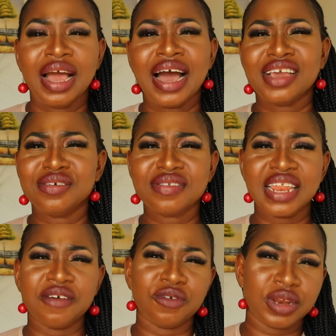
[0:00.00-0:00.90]
I use
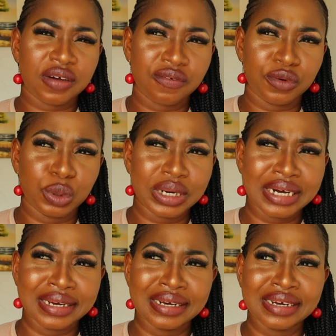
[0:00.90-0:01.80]
like Vodafone
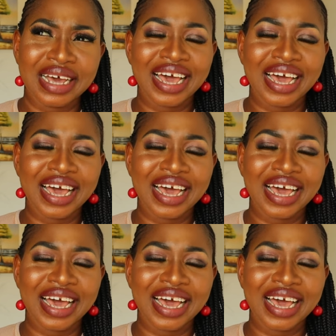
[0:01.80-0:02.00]
and